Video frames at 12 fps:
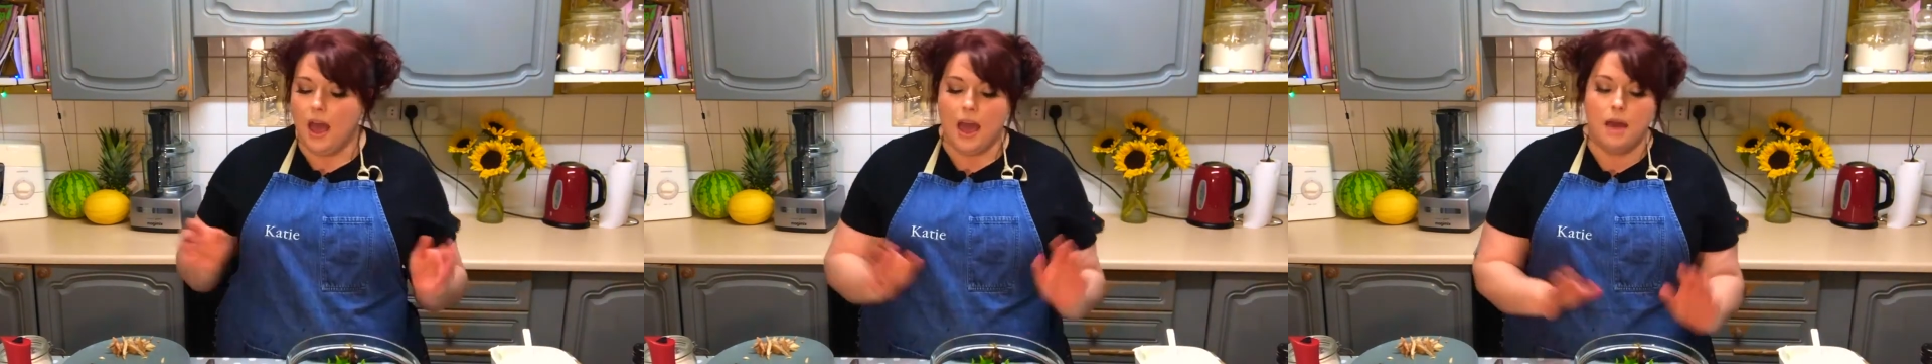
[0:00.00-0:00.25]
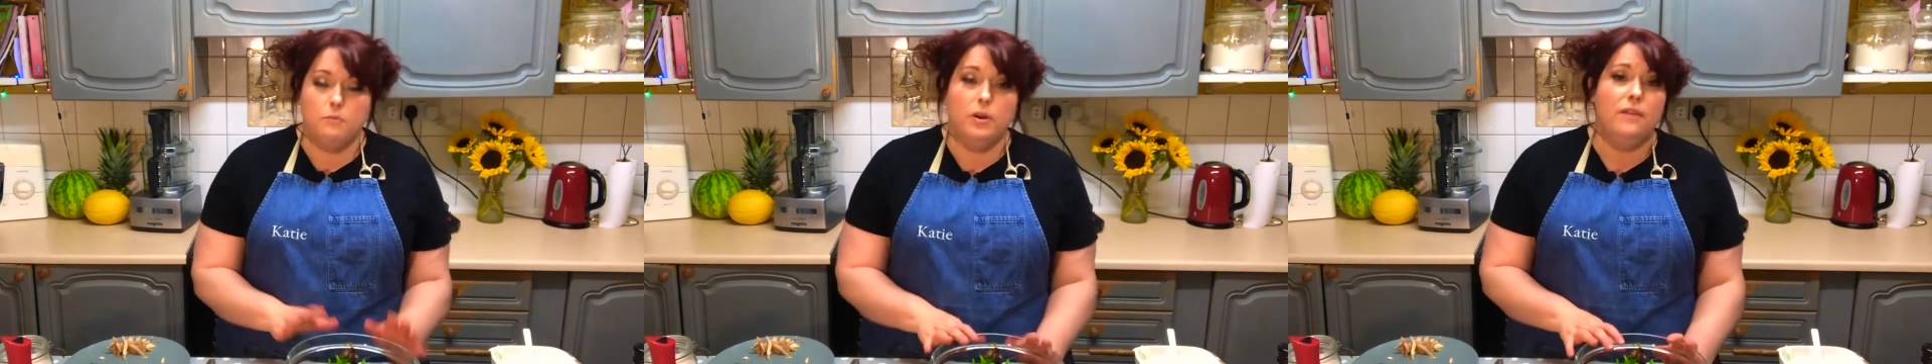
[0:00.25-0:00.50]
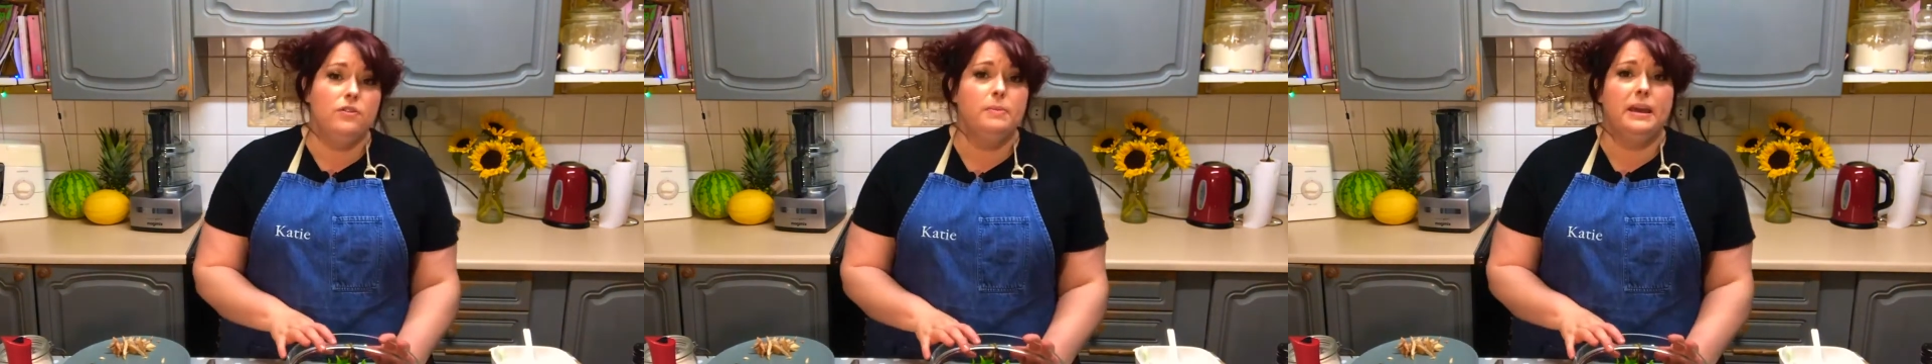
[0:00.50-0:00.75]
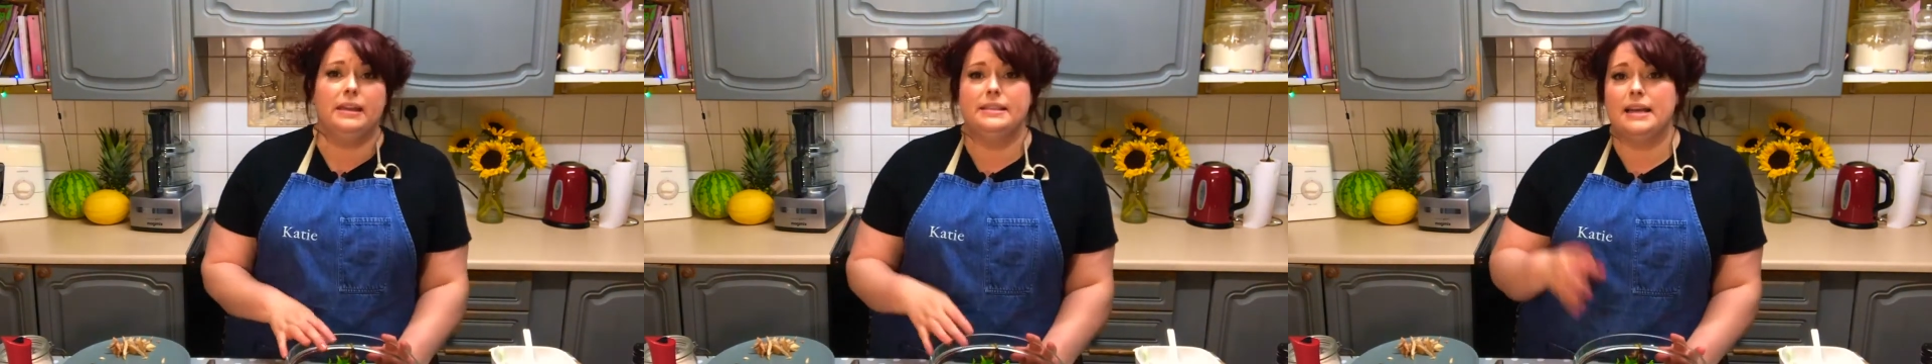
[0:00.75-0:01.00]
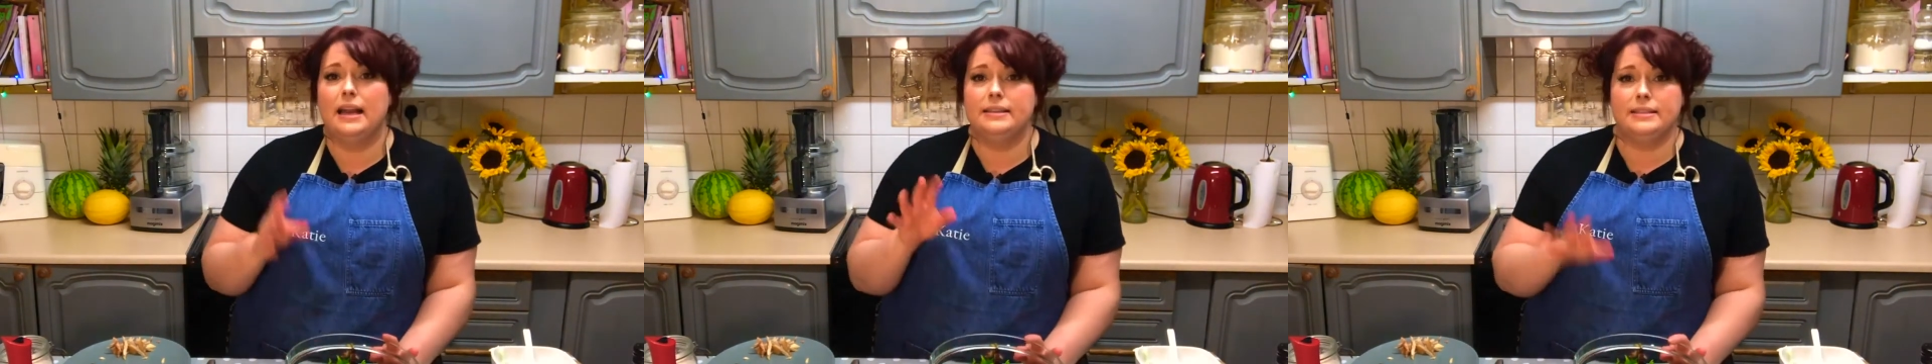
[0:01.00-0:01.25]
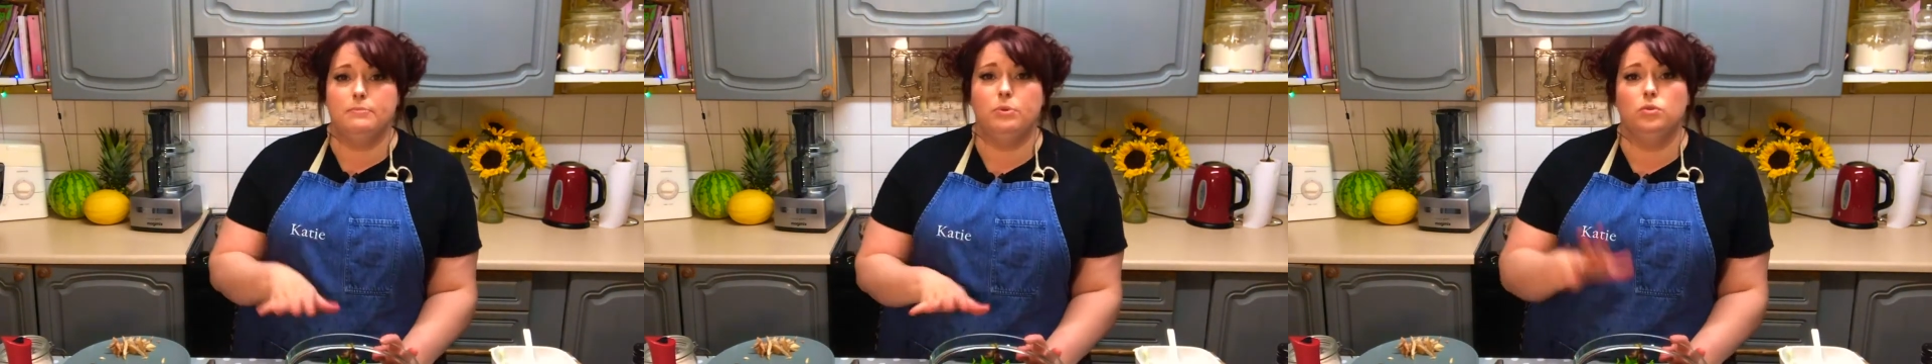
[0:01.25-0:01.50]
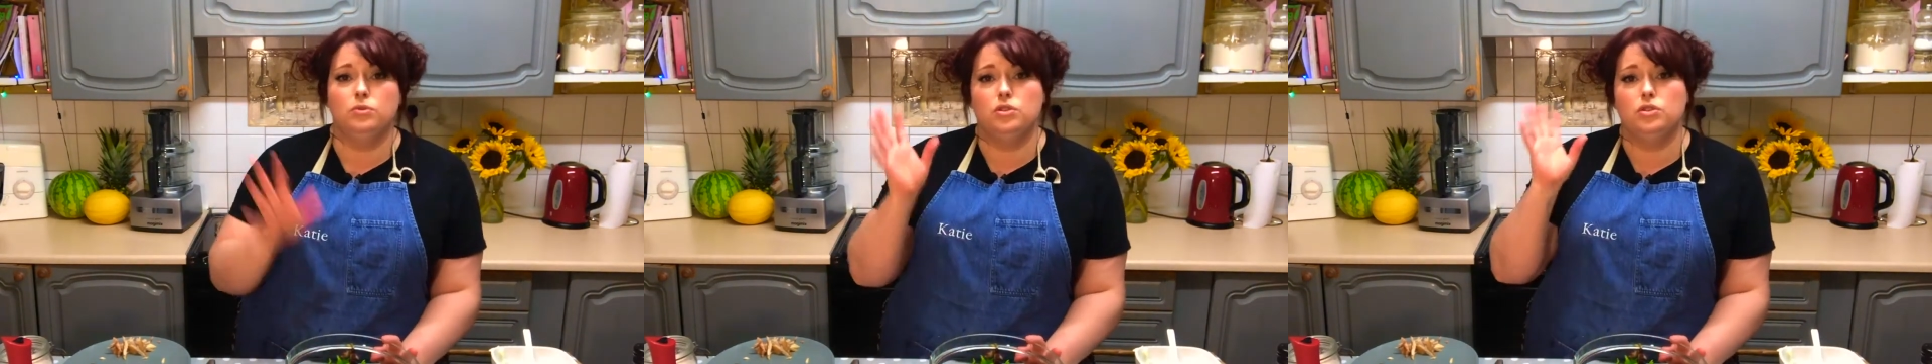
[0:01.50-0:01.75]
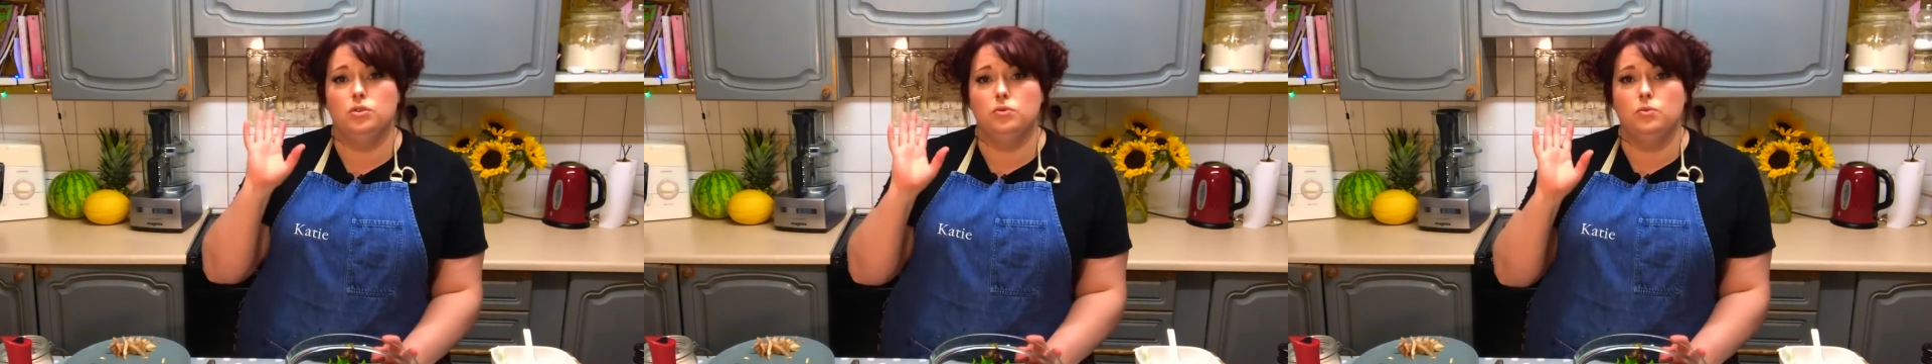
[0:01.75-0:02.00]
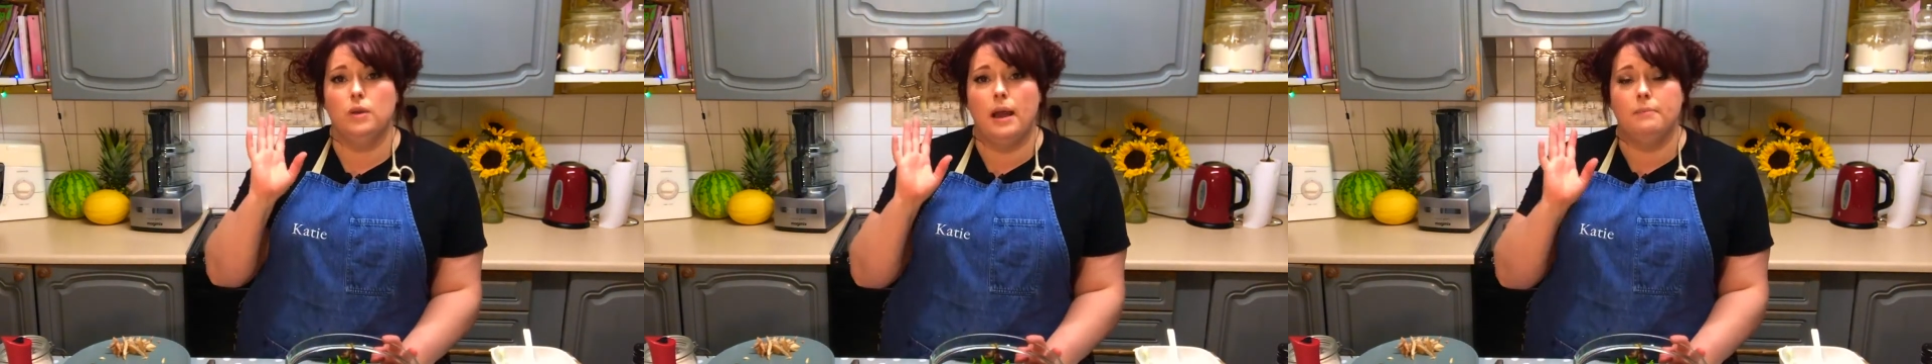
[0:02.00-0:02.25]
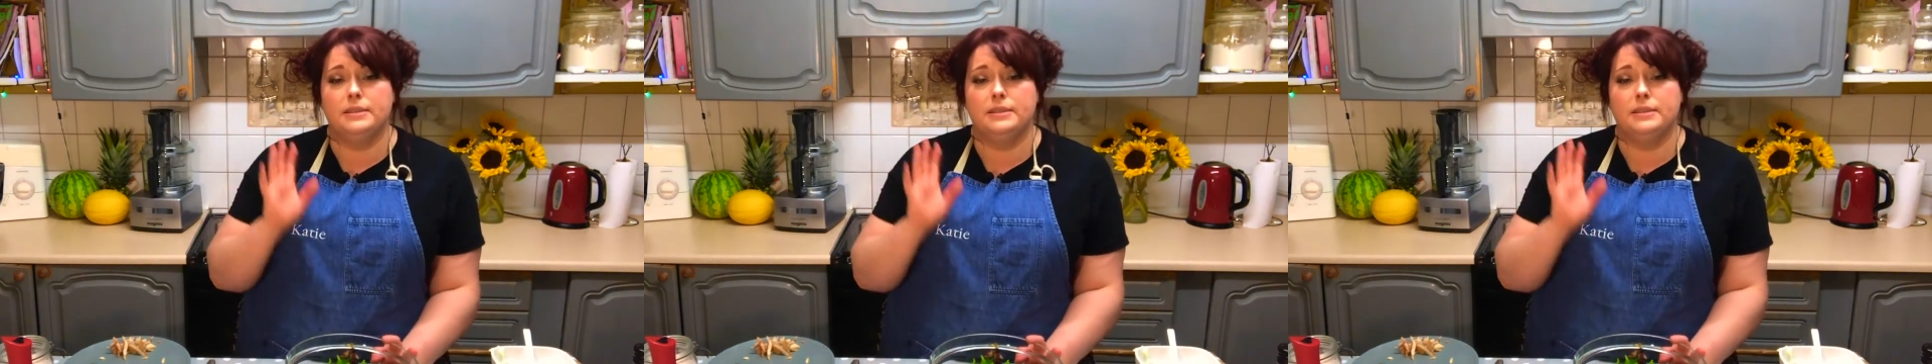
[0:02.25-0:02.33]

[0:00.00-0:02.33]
And um, whenever you're making a salad, it's important to um,